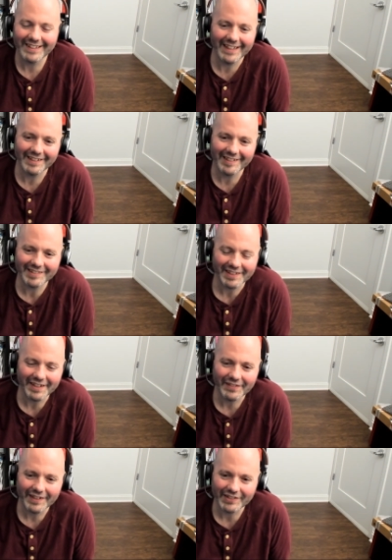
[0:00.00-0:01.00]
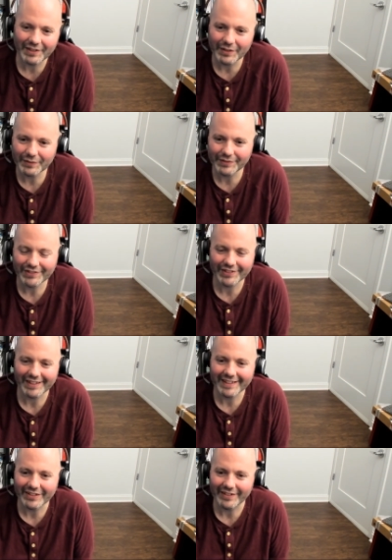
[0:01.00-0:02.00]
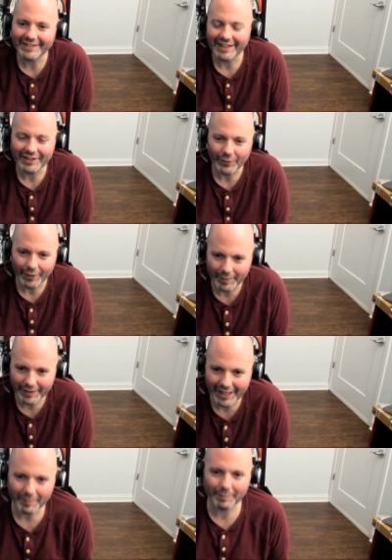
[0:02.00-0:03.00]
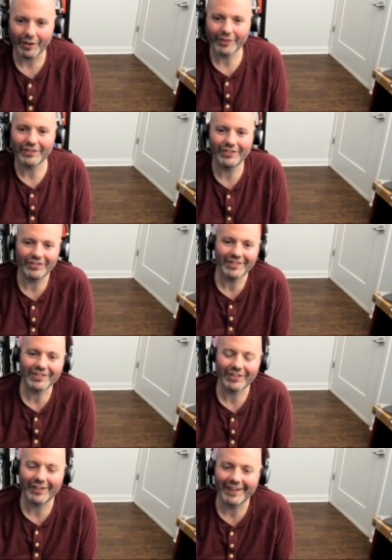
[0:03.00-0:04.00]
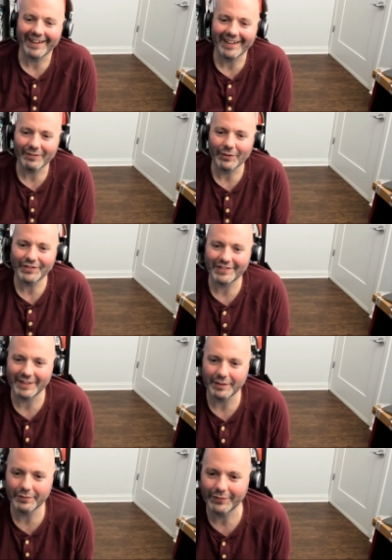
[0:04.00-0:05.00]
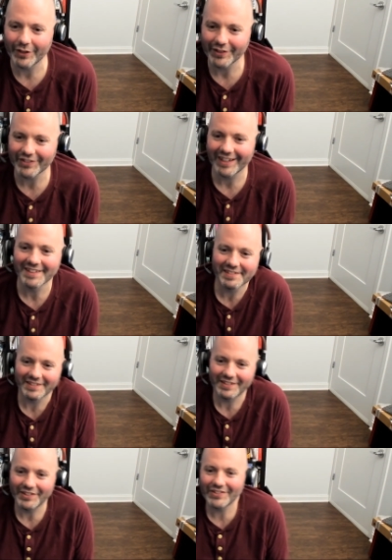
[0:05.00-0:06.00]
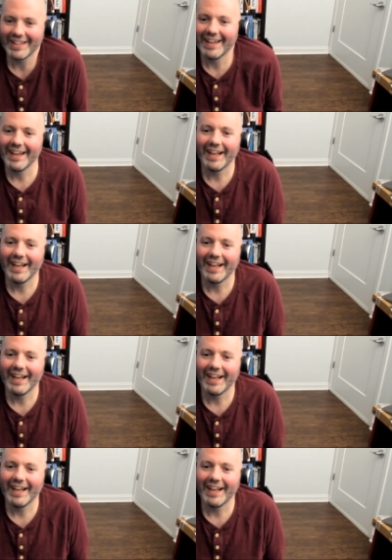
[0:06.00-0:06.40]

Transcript: And as I often say, I don't want to become a politician, so I want to give honest answers.